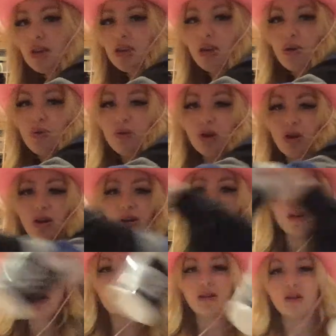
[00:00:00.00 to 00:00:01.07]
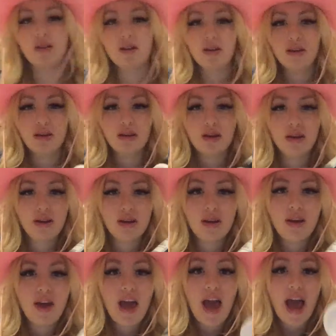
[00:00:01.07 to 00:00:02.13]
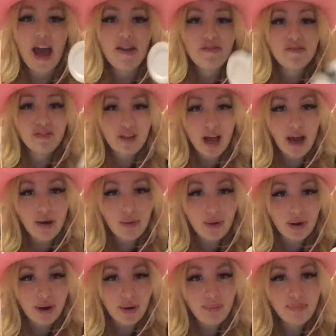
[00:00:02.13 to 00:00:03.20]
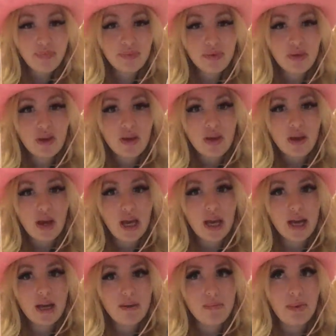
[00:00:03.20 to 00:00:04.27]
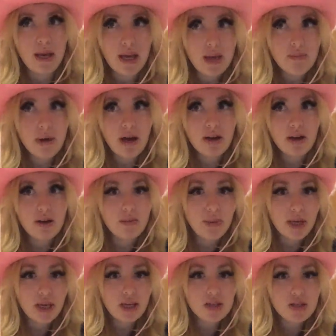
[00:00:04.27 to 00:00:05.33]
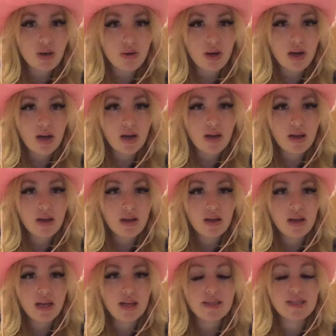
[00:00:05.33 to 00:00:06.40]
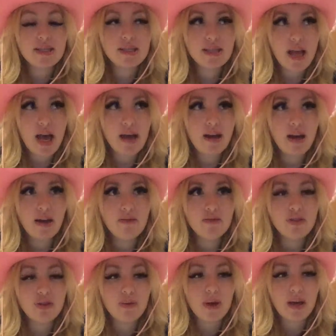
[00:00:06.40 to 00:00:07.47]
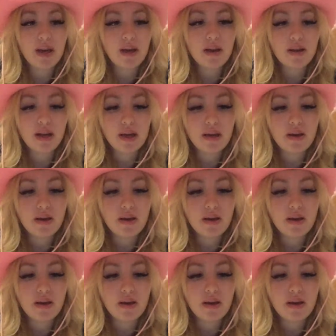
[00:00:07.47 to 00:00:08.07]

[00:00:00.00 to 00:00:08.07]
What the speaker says: yogurt and flour and baking powder and baking soda instead of doing like